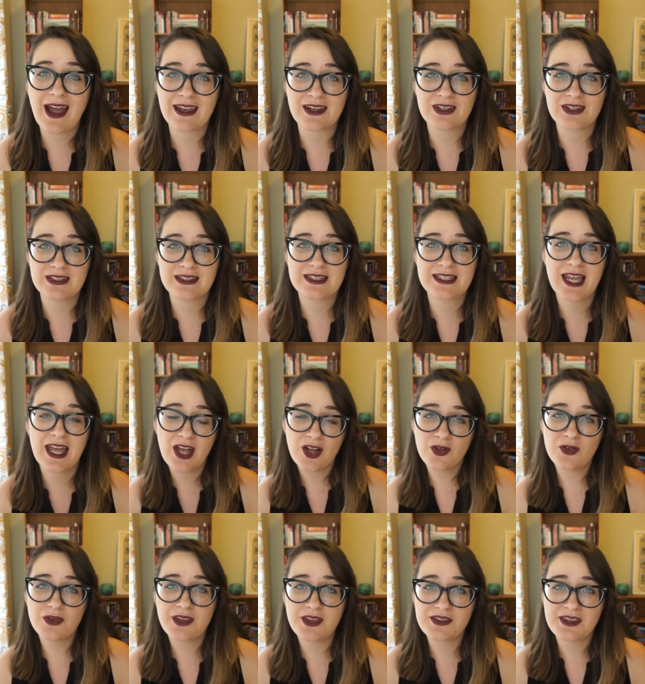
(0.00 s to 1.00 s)
I could
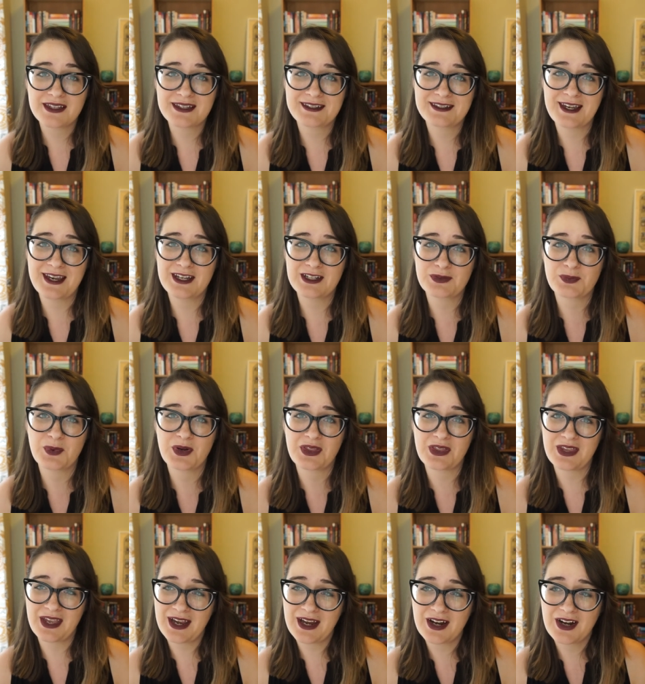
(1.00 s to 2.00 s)
tell that the stakes were
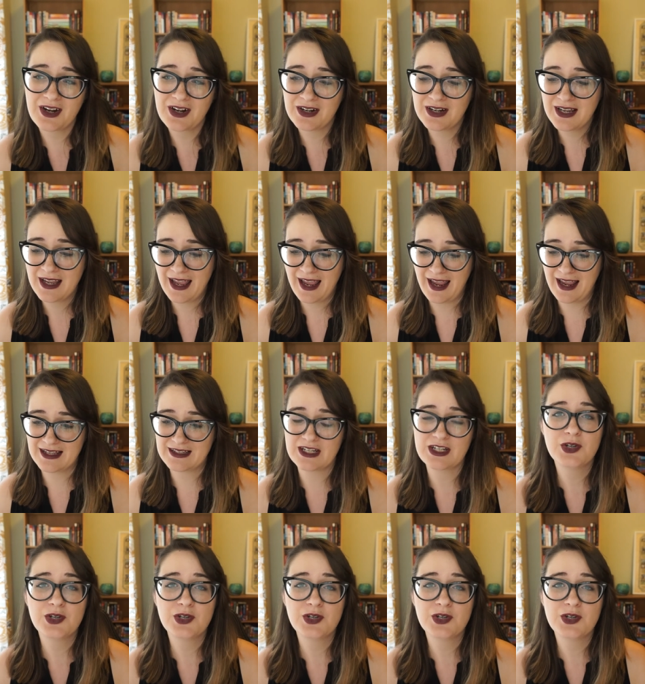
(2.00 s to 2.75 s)
there, and